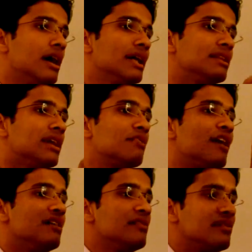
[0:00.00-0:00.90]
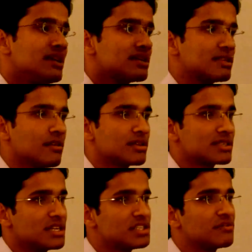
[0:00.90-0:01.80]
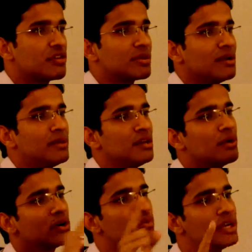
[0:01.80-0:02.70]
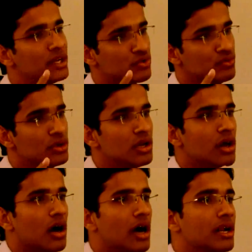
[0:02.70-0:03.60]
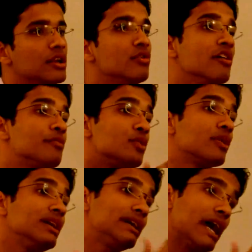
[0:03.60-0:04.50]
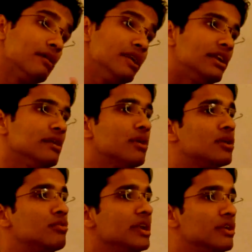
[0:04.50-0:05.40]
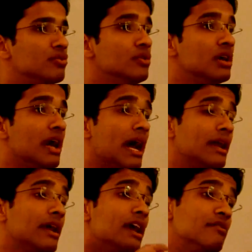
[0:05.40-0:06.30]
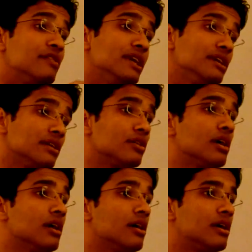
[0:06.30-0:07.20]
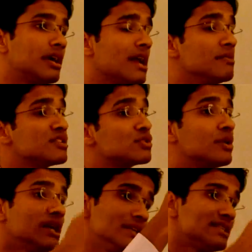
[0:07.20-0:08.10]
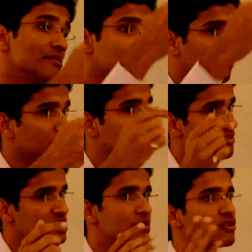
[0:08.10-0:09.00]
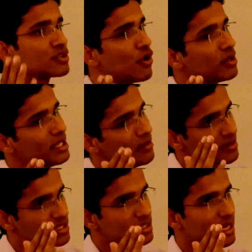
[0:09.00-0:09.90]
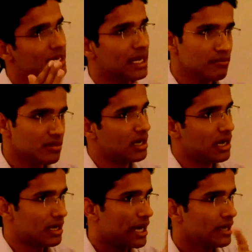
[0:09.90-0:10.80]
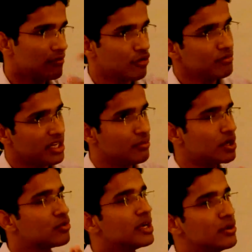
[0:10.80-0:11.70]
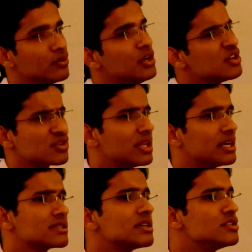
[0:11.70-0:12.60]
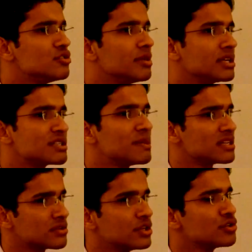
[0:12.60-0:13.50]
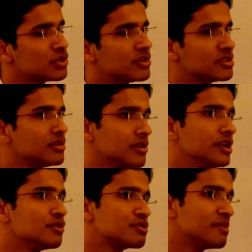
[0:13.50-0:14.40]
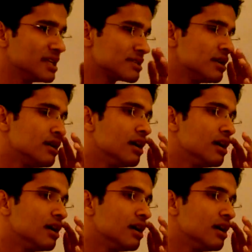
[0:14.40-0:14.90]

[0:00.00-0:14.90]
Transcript: and there are 5 events stretching from time t1 to t2, and you have broken time in t1 to t2, and every time is storing the same number of events, because all the events in that time are lying from t1 to t2. So that is consuming space, so you should reduce space,